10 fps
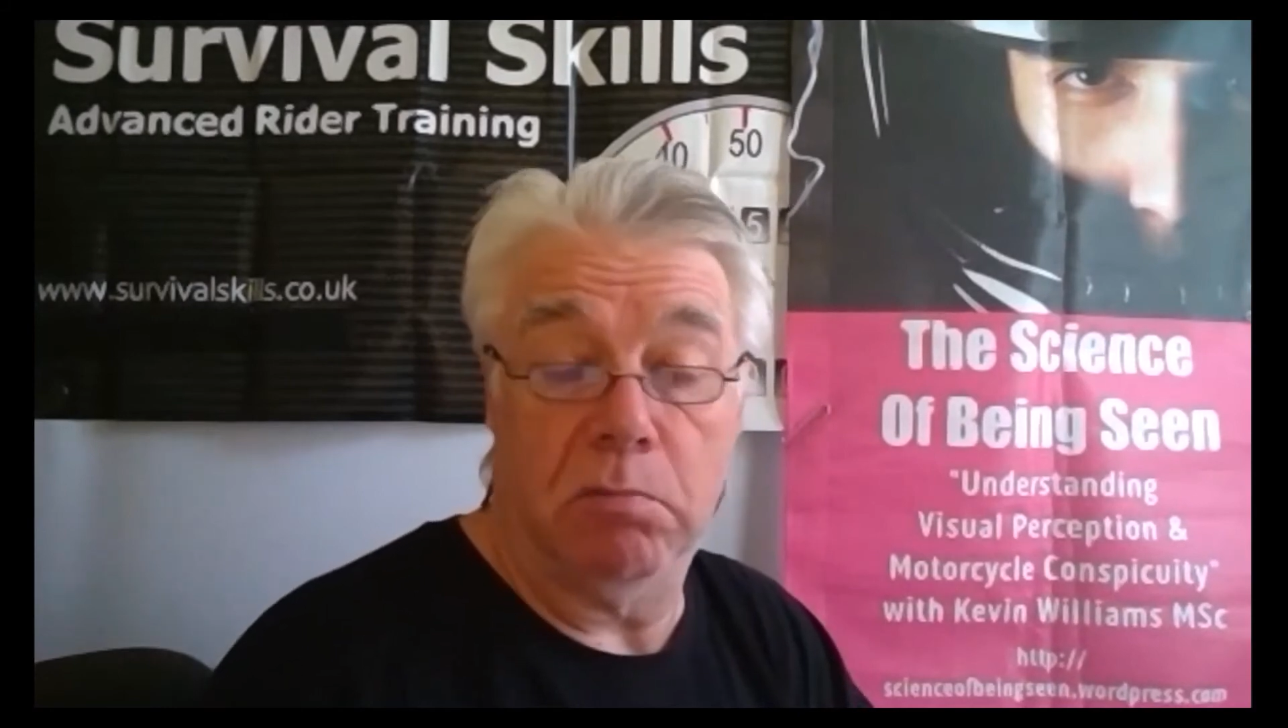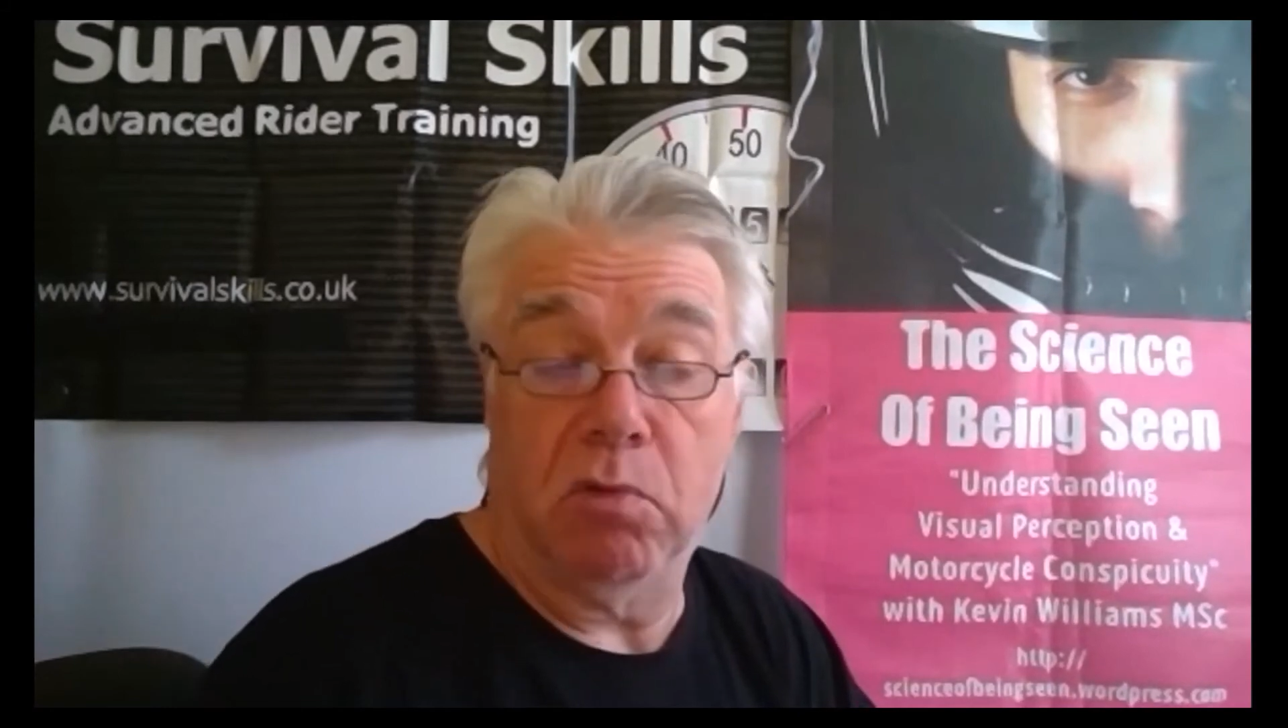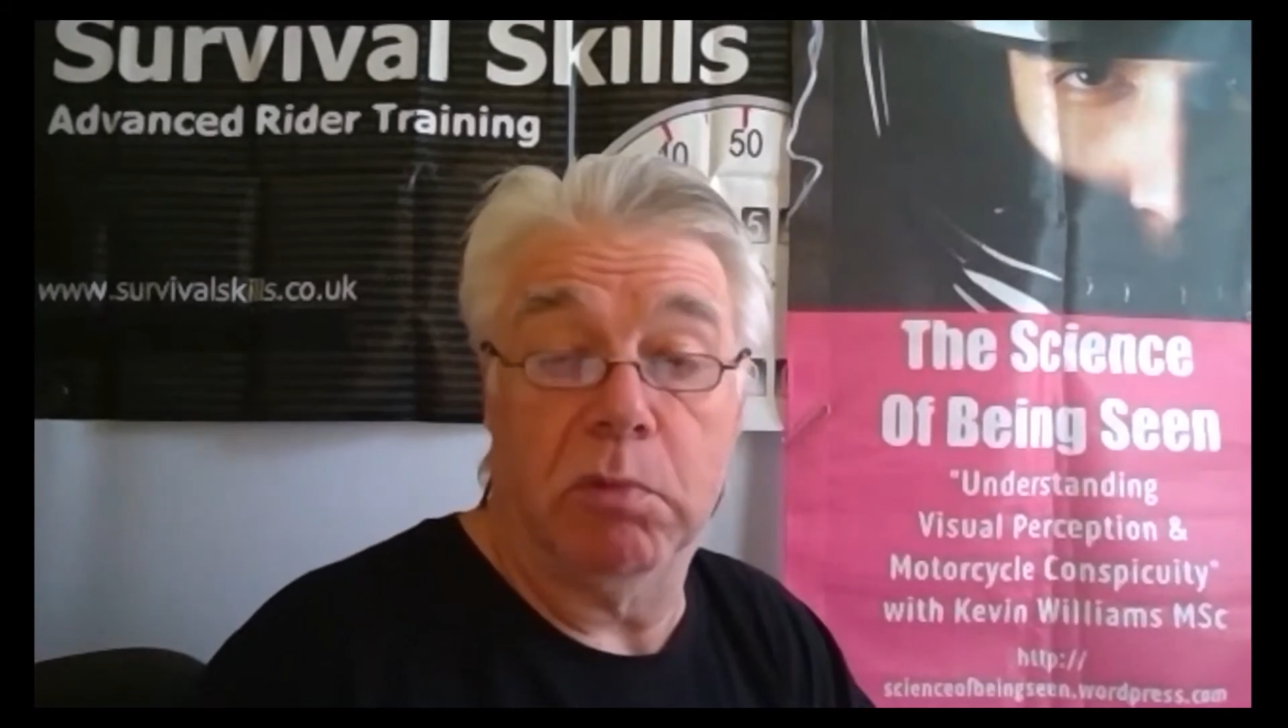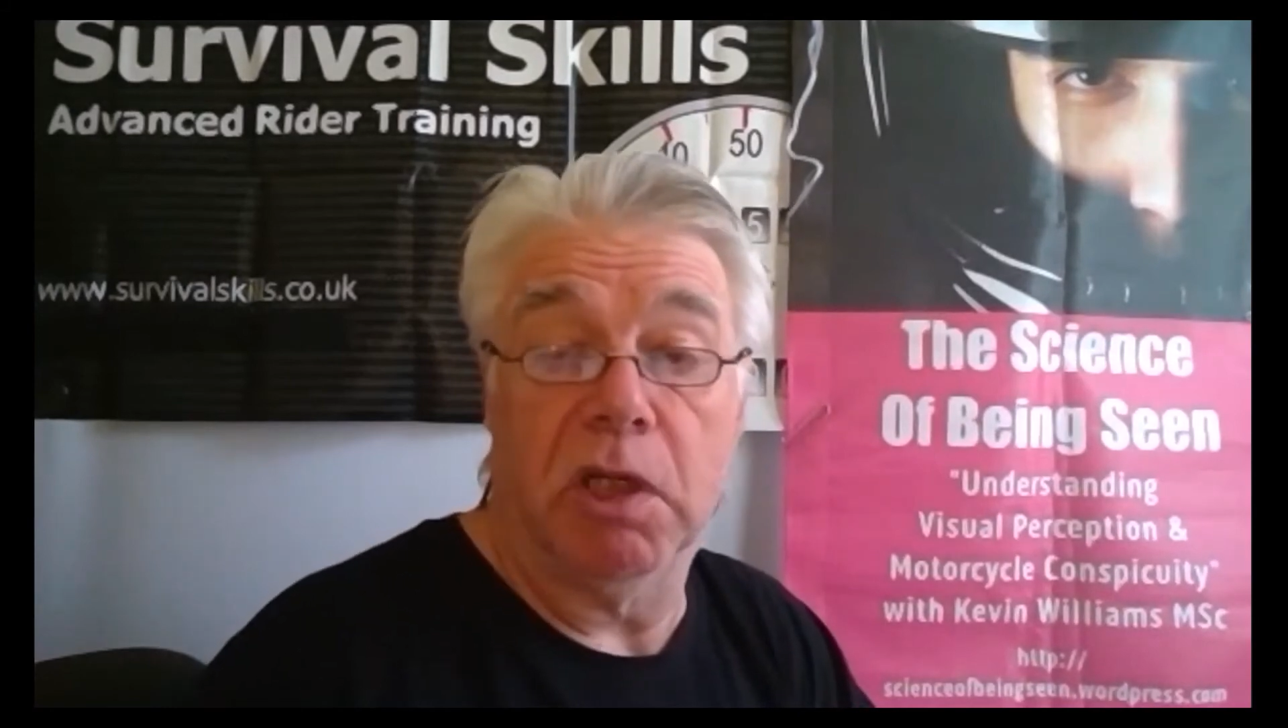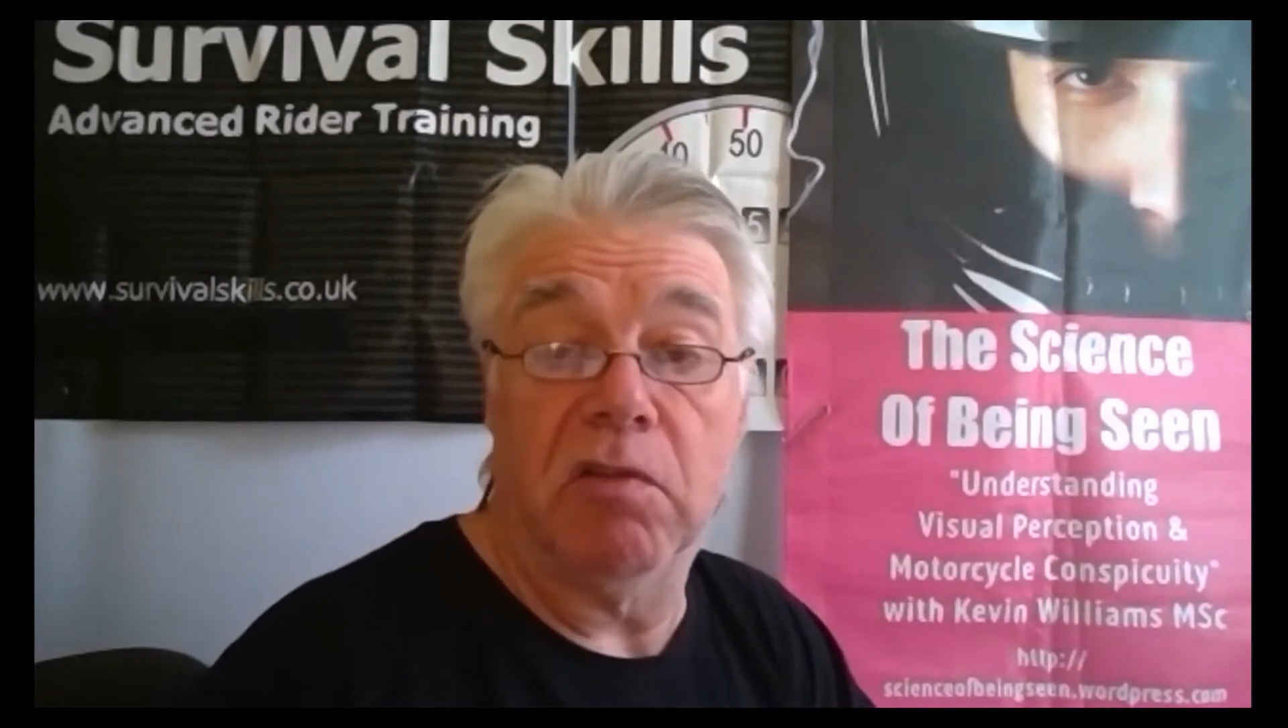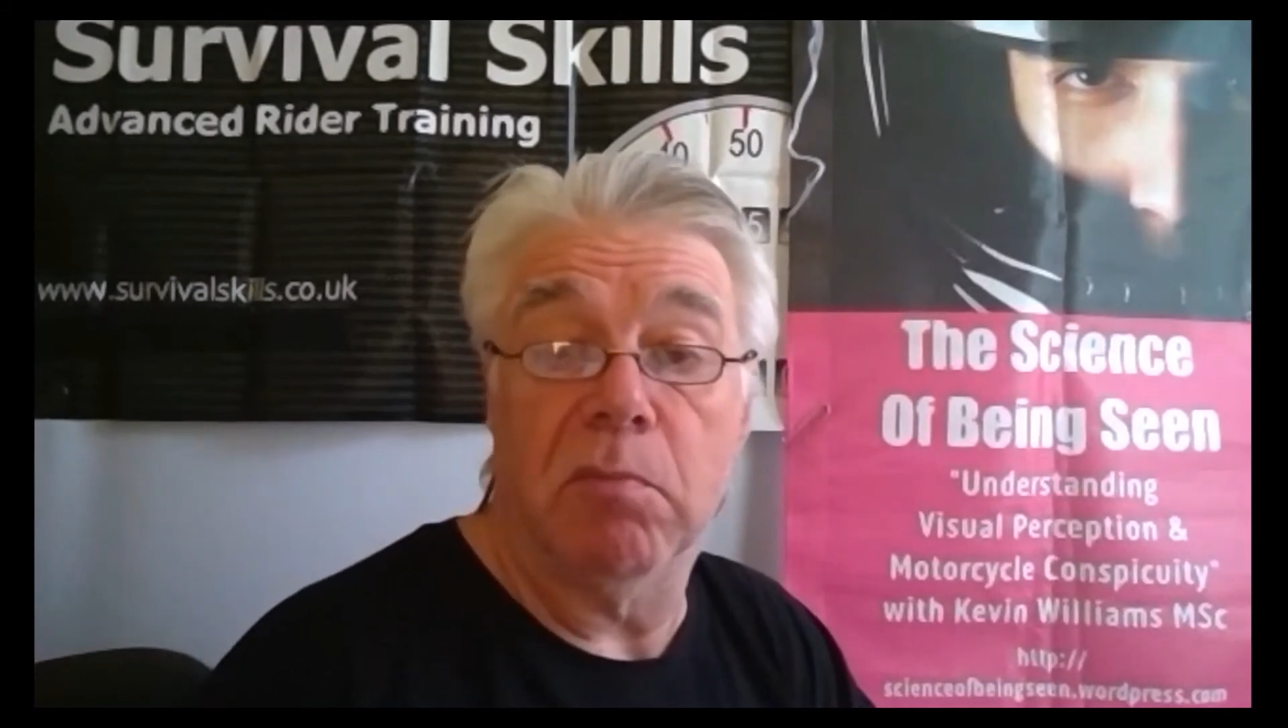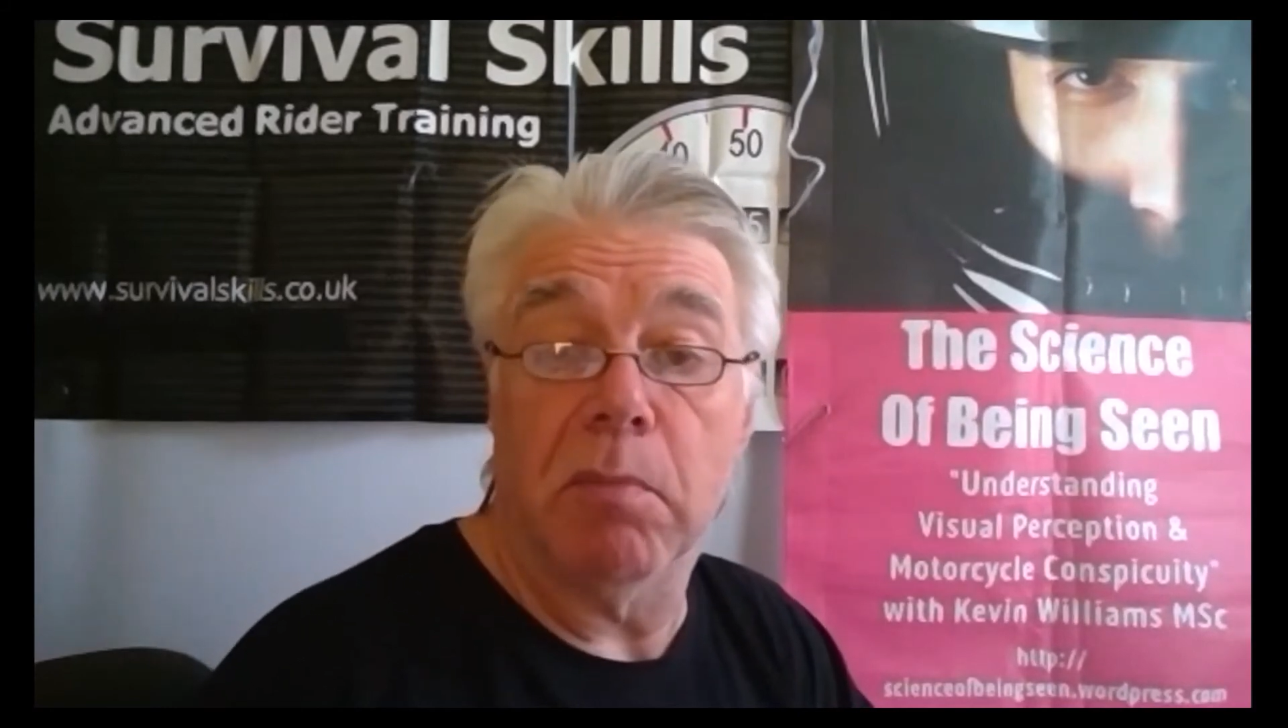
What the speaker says: probably even